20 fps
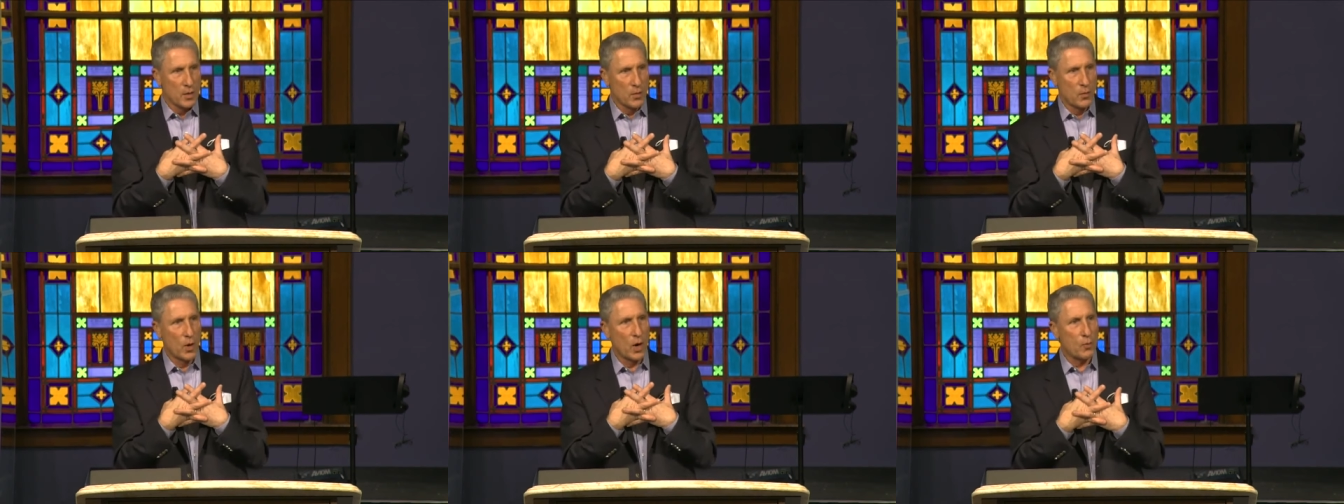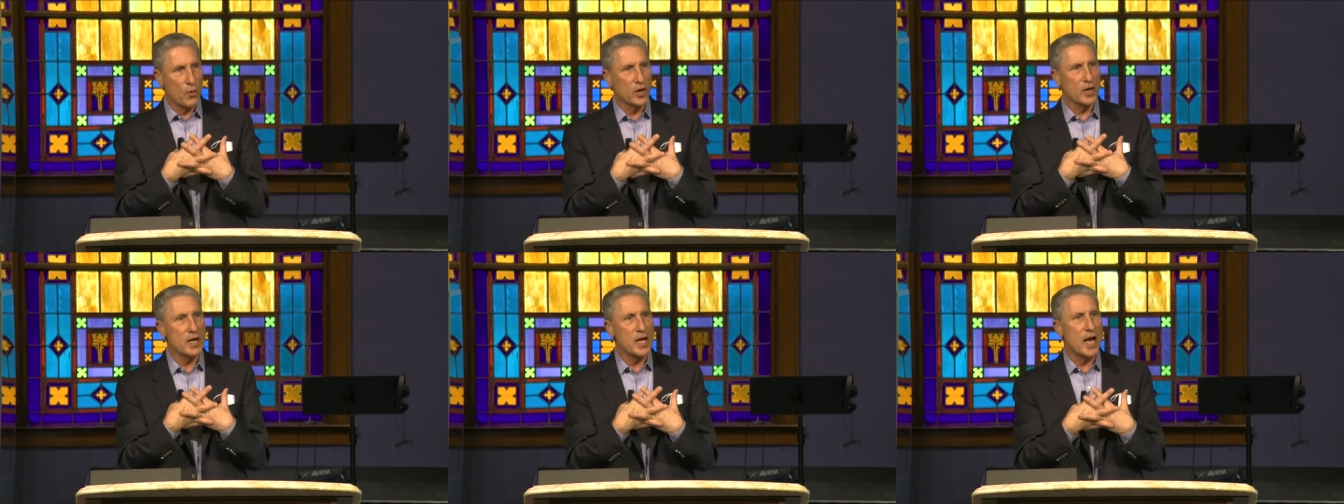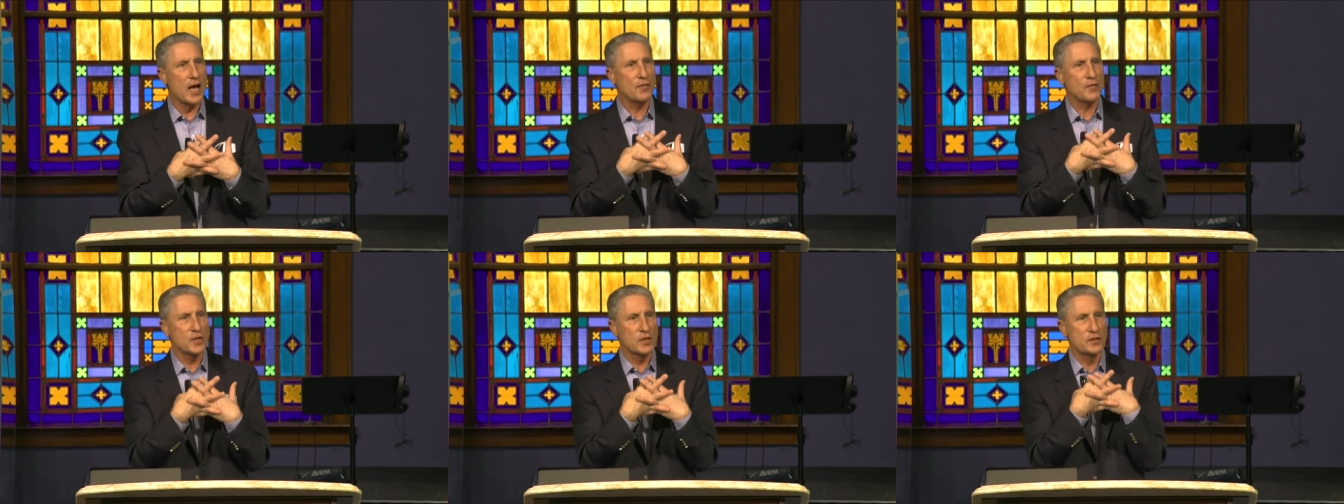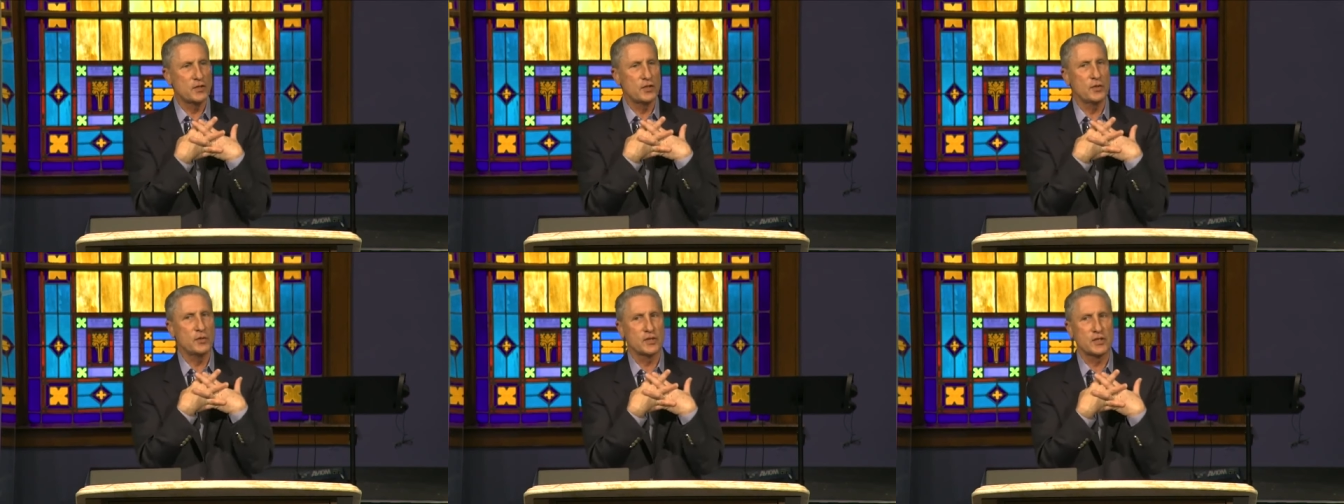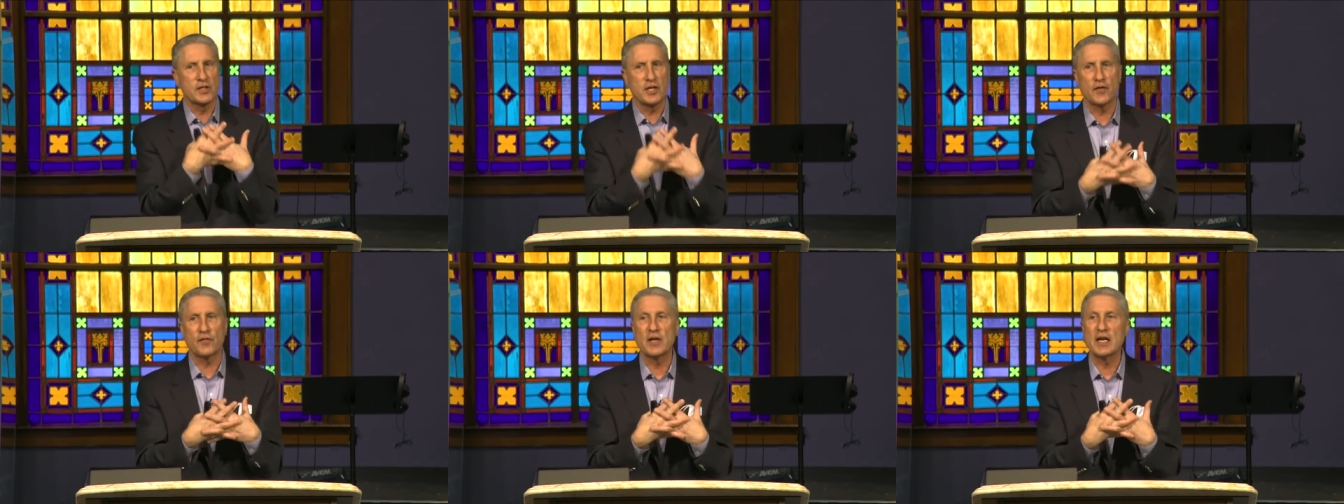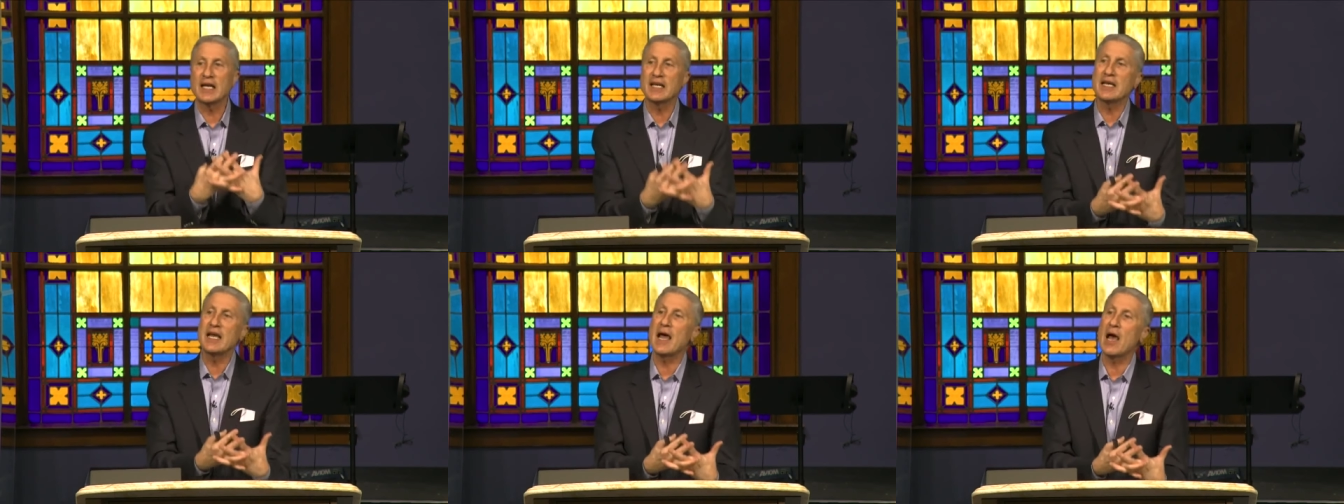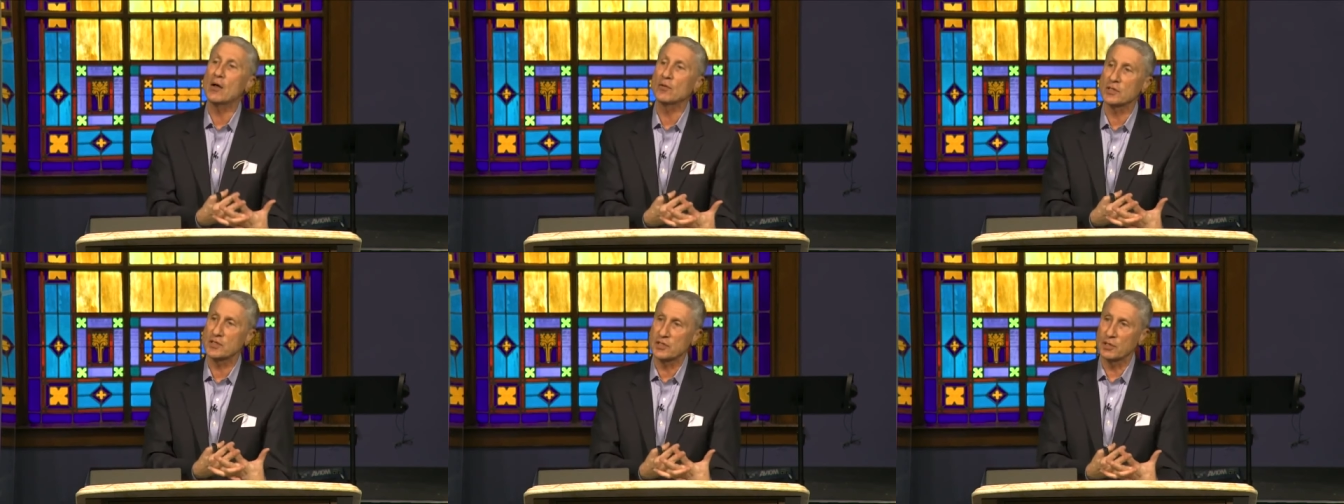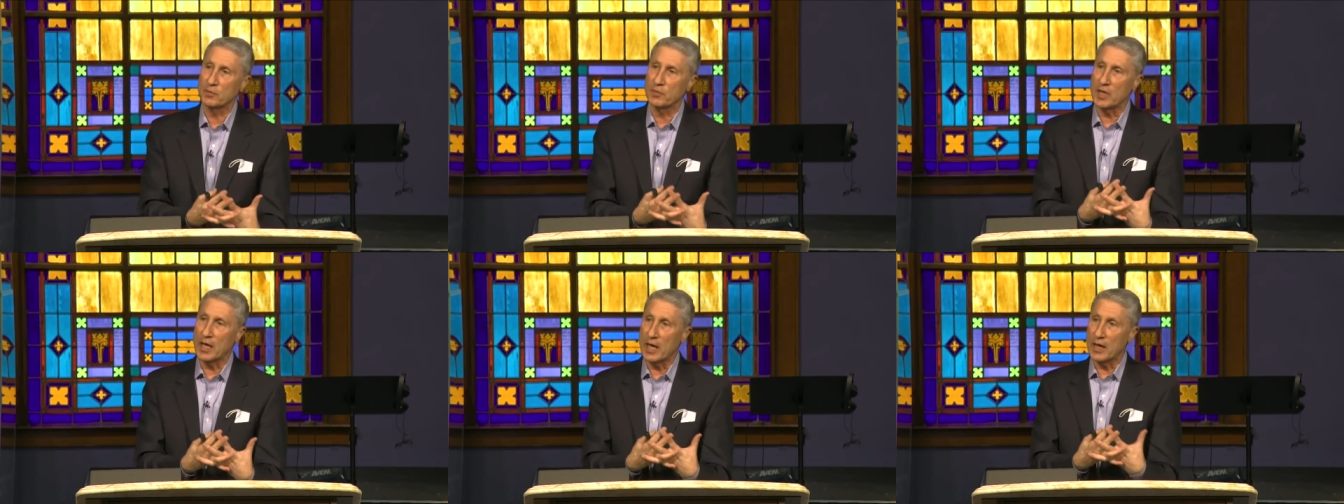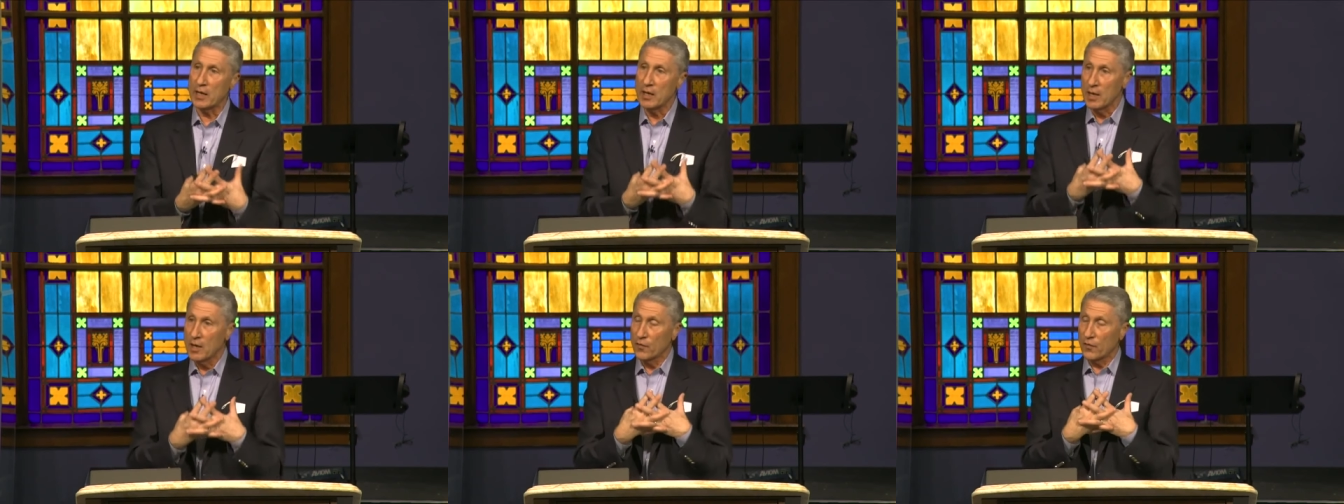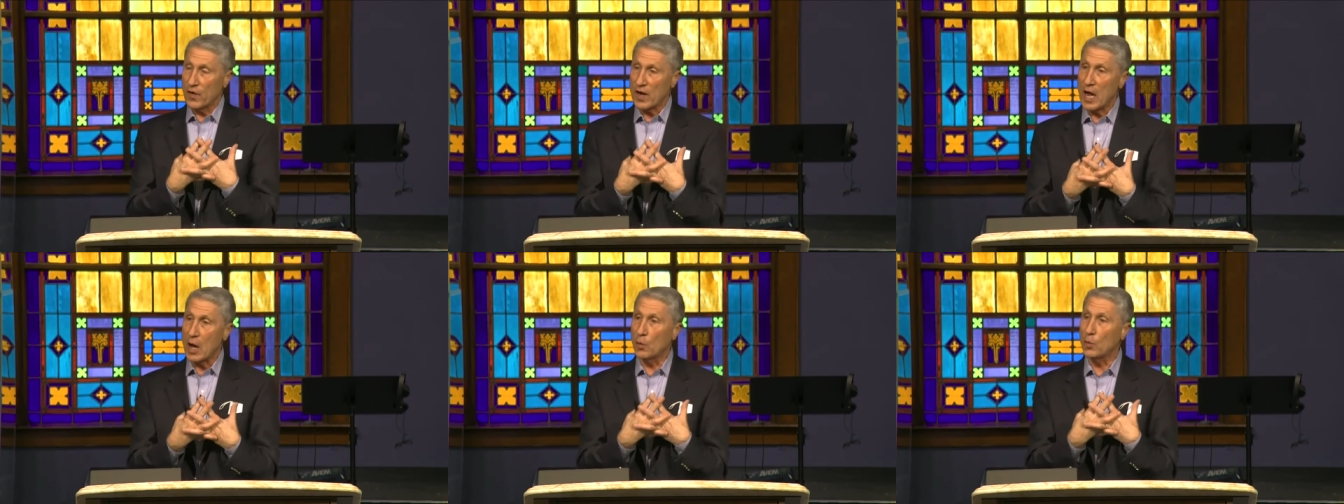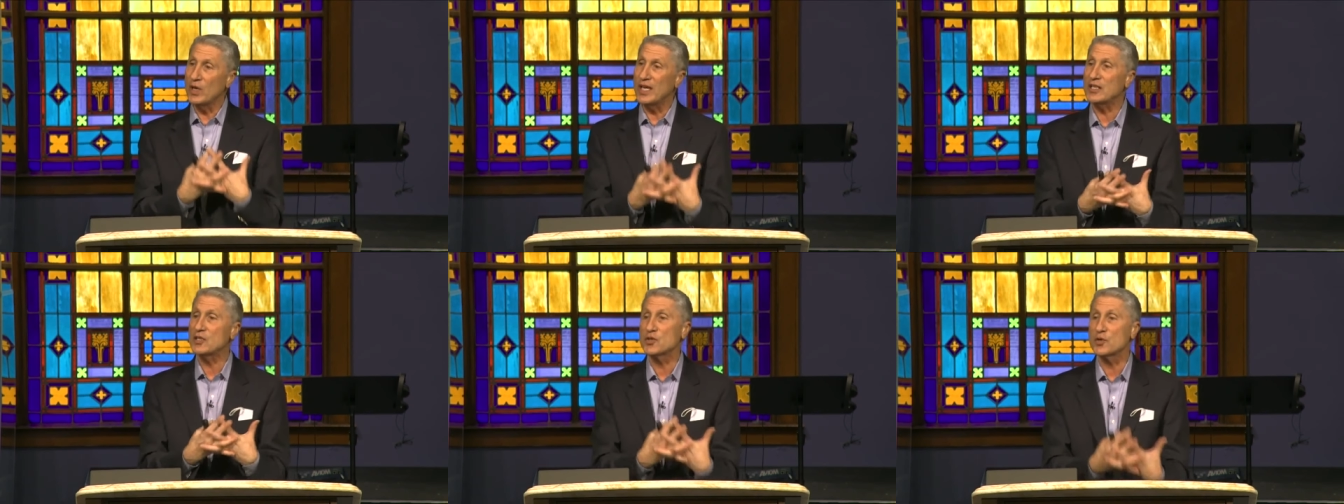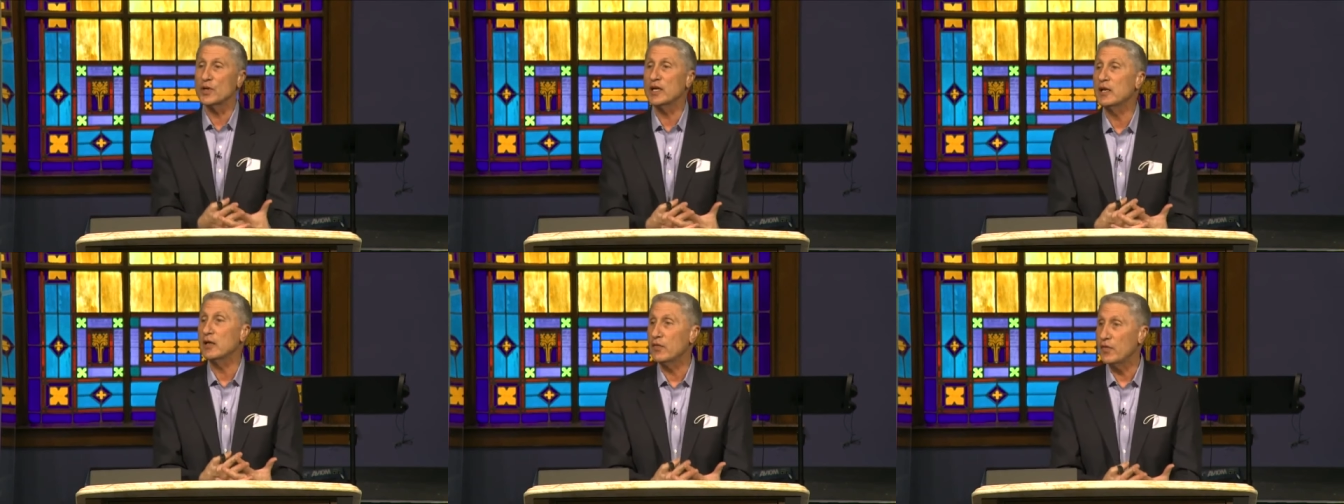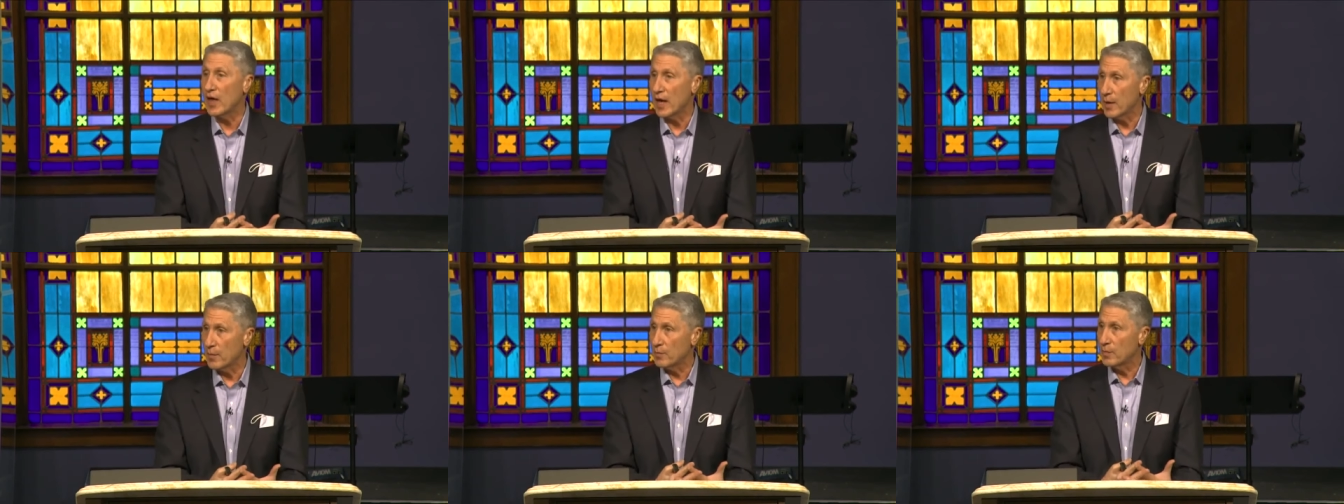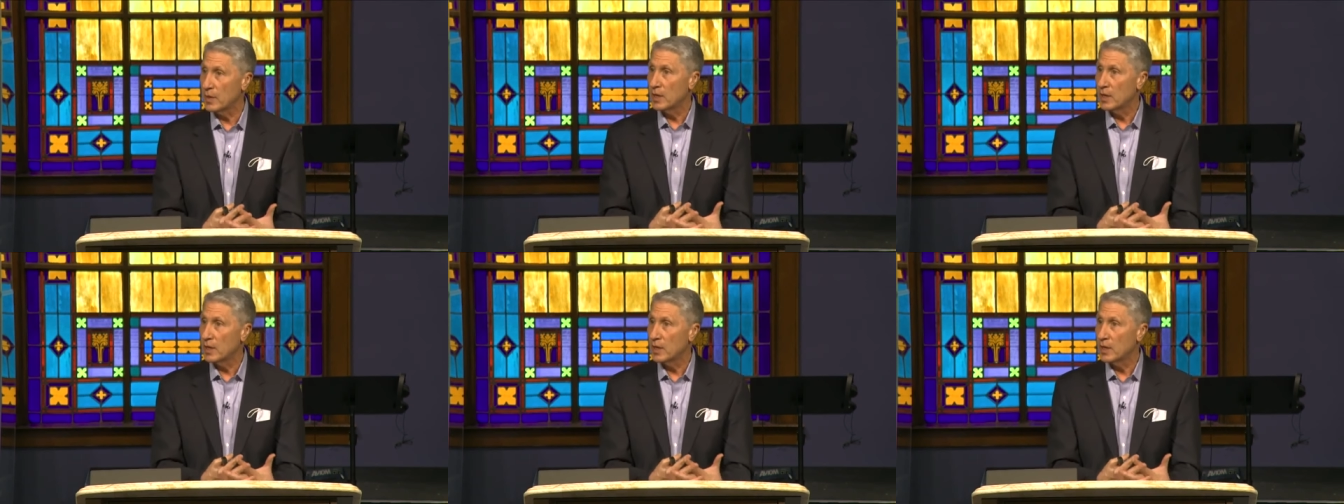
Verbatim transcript: what we're going to have to do is give an account someday for how we treated them.